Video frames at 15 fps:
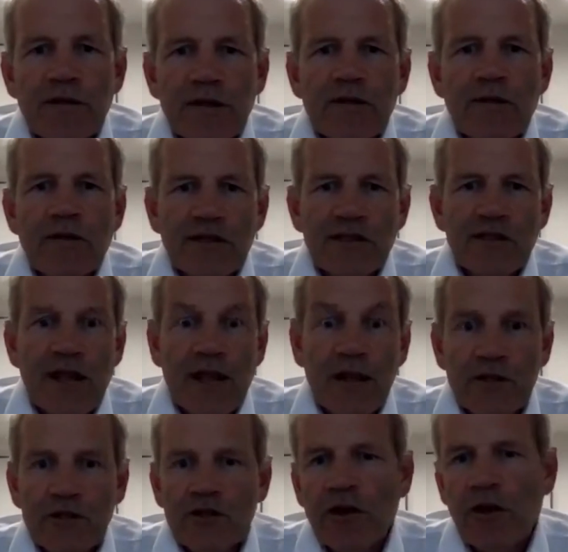the
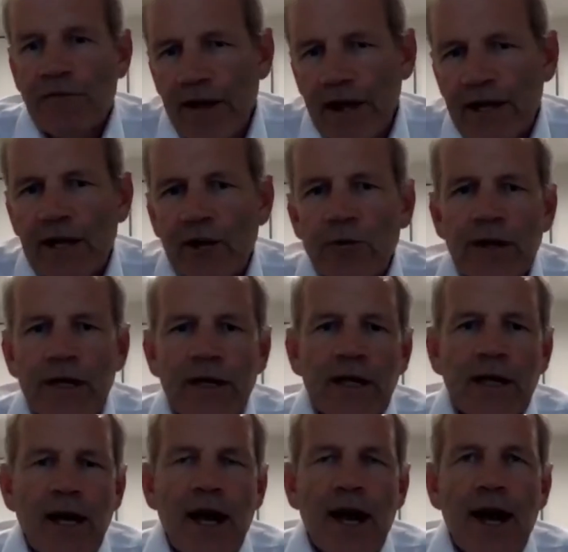sellers of that
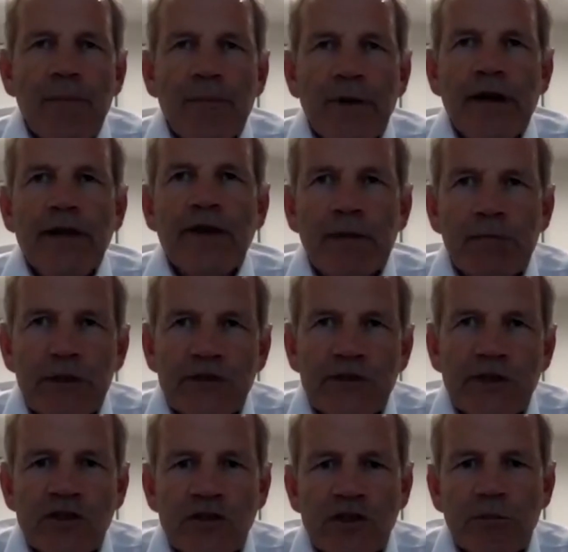equity in their
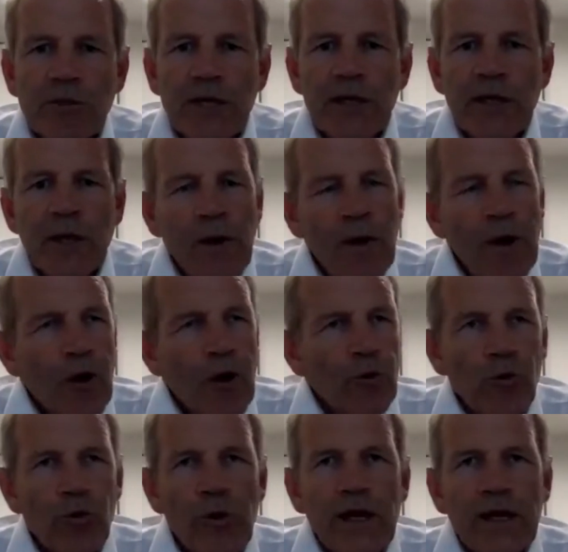business to be
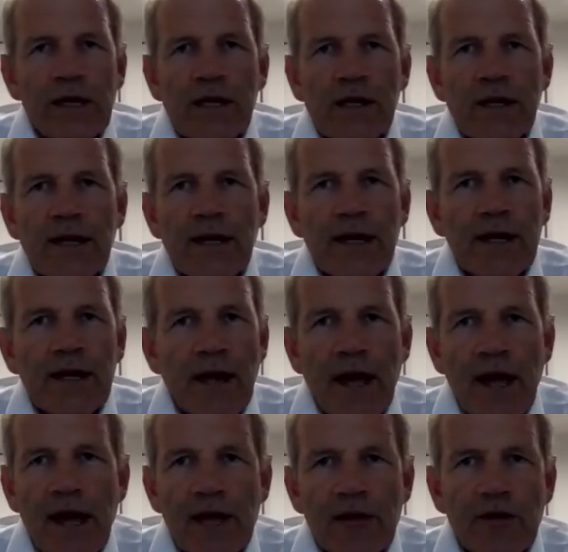really
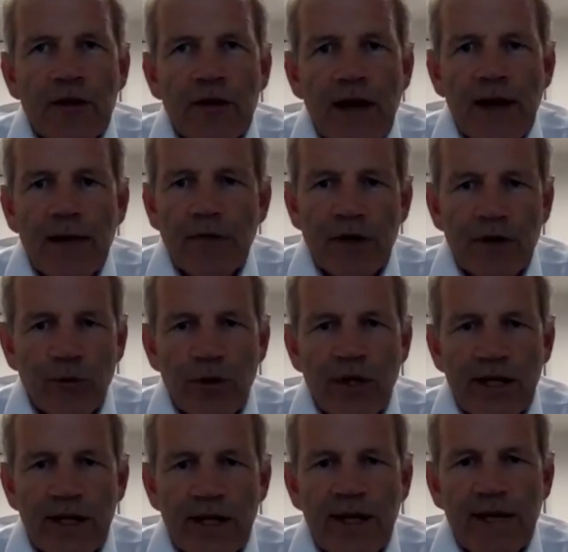clear and
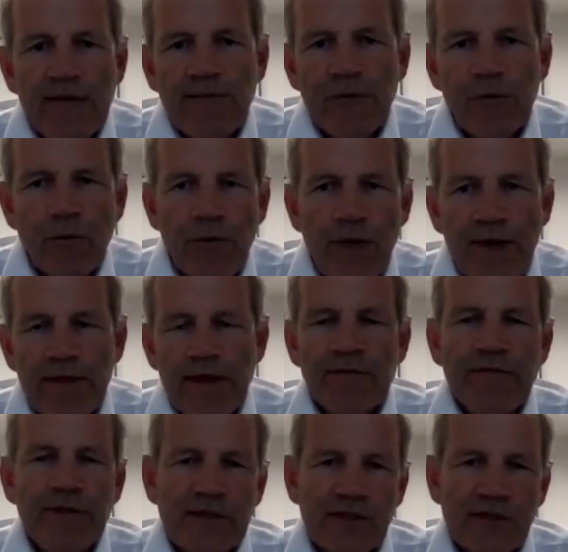really careful that
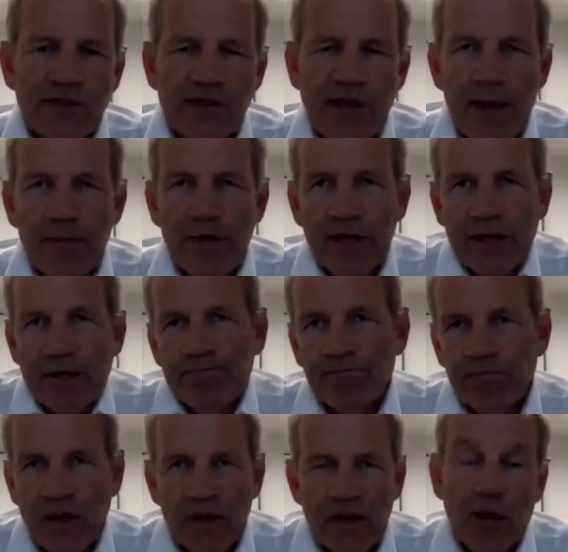the investors coming
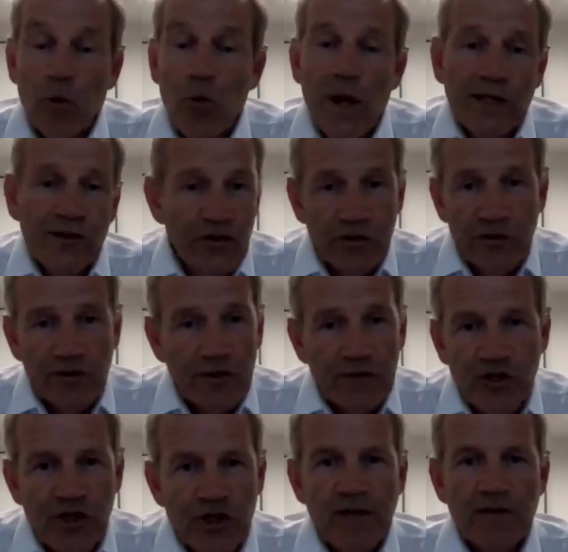in, one,
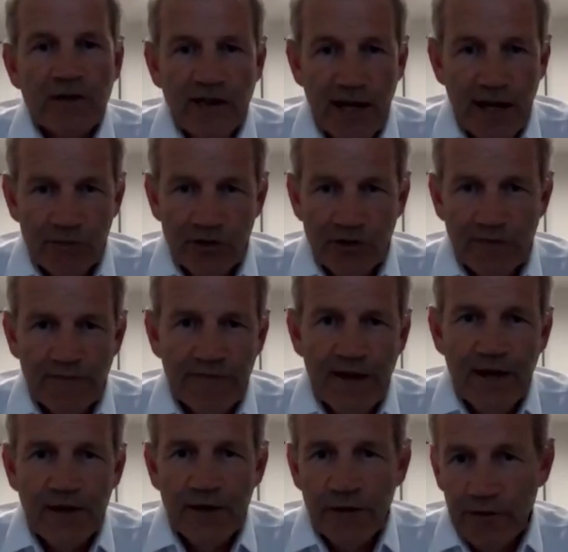sort of share the same sort
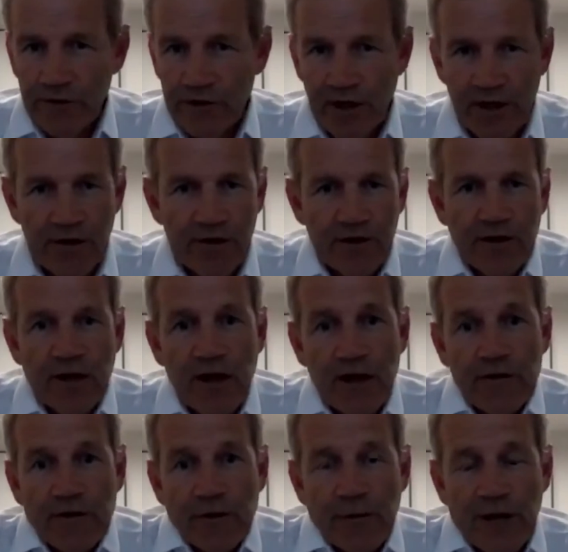of values, and
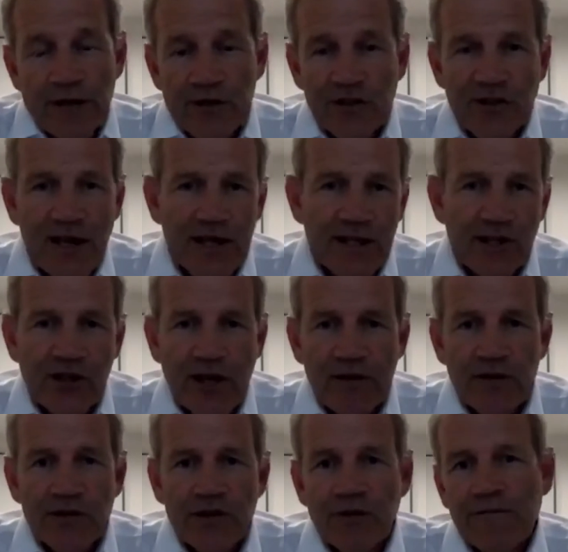you understand each
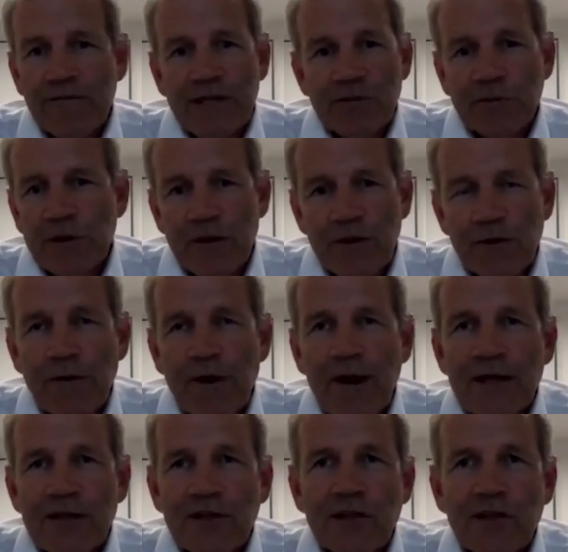other's investment
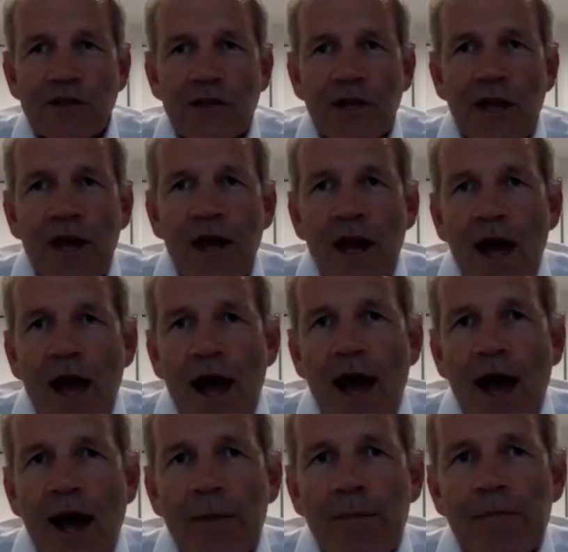horizons,
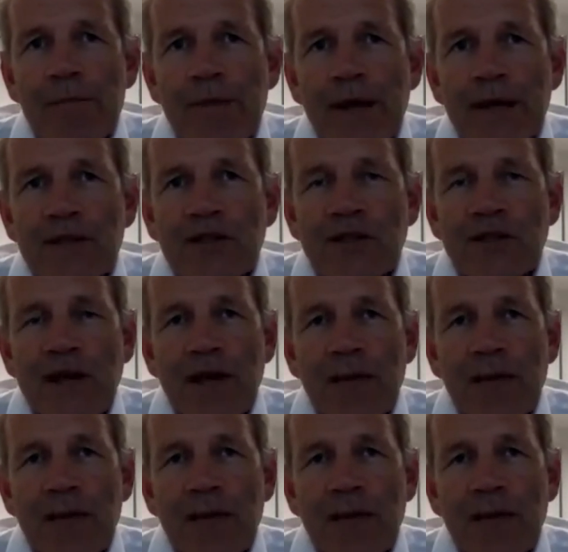but